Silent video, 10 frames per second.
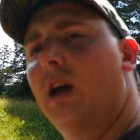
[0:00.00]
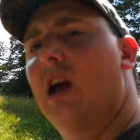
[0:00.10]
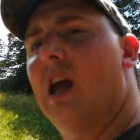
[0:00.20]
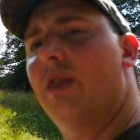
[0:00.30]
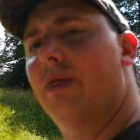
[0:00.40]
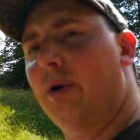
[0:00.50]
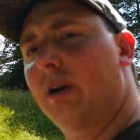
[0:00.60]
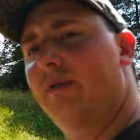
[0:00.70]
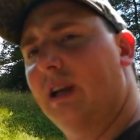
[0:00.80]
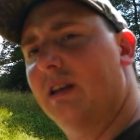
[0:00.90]
and 30
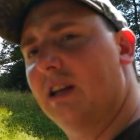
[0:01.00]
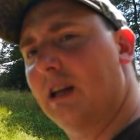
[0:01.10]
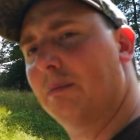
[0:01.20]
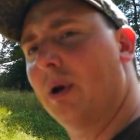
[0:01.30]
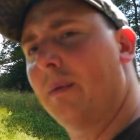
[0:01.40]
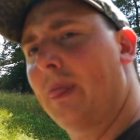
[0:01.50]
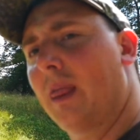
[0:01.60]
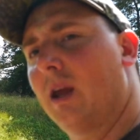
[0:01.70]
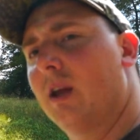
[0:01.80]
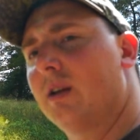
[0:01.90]
feet deep.
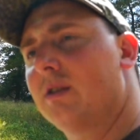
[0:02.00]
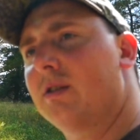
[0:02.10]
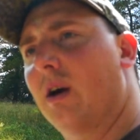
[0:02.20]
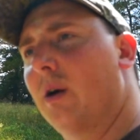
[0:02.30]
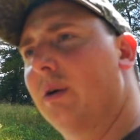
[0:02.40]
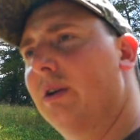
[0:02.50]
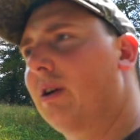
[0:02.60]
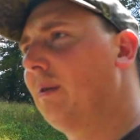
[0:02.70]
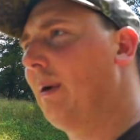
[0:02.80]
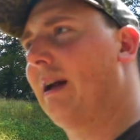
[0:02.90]
So you
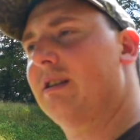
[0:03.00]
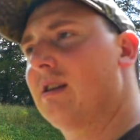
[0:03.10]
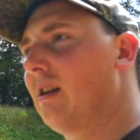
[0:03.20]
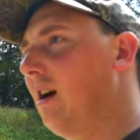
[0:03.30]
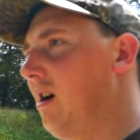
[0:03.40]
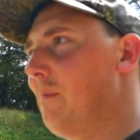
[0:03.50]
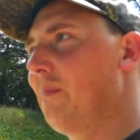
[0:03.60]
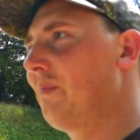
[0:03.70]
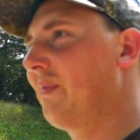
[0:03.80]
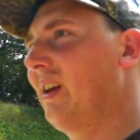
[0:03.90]
can imagine,
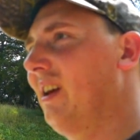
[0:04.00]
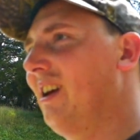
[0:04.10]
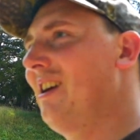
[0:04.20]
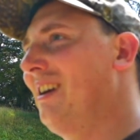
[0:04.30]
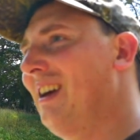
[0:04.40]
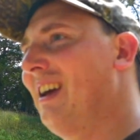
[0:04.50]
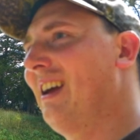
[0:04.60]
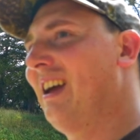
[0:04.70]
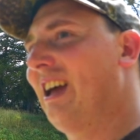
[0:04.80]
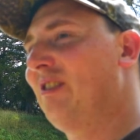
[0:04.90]

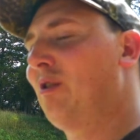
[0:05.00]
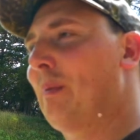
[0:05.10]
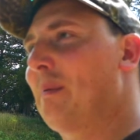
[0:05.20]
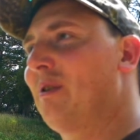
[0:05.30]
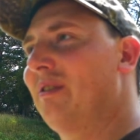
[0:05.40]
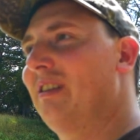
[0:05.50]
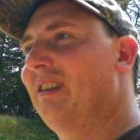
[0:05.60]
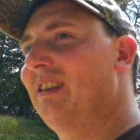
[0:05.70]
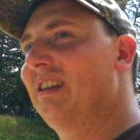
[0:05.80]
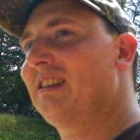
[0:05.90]
and remember,
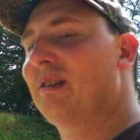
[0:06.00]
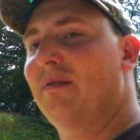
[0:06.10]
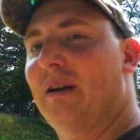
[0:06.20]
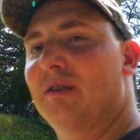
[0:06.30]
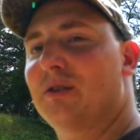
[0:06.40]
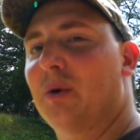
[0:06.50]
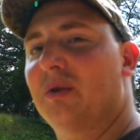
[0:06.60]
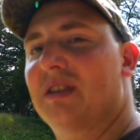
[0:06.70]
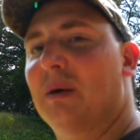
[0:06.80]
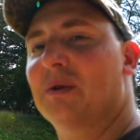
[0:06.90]
these Confederate
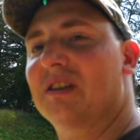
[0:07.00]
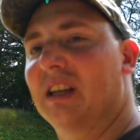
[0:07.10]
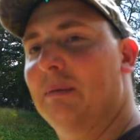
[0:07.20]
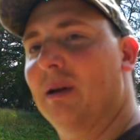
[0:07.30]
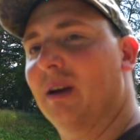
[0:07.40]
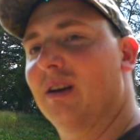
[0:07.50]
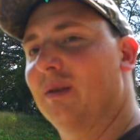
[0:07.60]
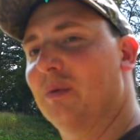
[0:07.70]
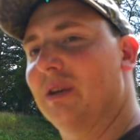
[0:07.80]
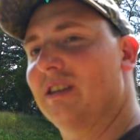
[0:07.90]
soldiers, they were
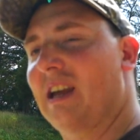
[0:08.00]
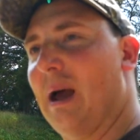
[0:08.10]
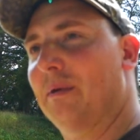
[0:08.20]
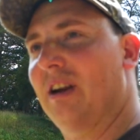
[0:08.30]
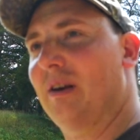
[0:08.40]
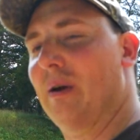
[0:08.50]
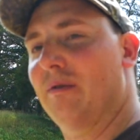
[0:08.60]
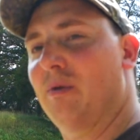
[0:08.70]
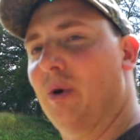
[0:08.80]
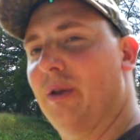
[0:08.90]
sleeping when this happened at around
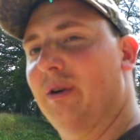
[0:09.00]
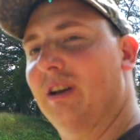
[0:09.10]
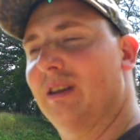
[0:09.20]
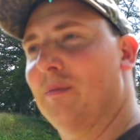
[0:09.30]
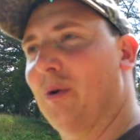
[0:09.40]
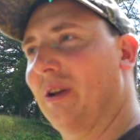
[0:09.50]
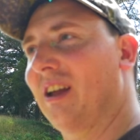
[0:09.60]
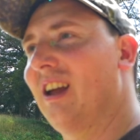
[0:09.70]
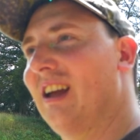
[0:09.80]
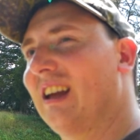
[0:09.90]
4:30 in the morning.
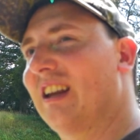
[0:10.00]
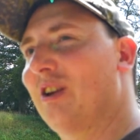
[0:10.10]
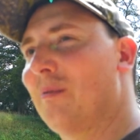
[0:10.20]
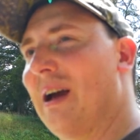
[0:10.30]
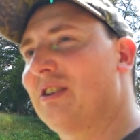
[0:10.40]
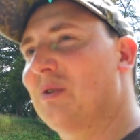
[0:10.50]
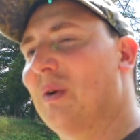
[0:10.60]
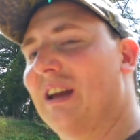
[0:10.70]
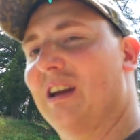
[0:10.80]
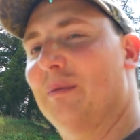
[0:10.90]
Can you imagine
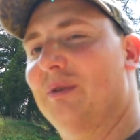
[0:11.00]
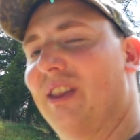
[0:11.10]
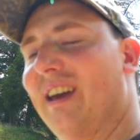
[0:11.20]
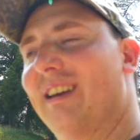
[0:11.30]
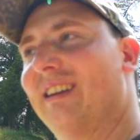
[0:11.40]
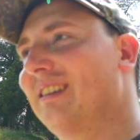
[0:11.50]
waking up to that?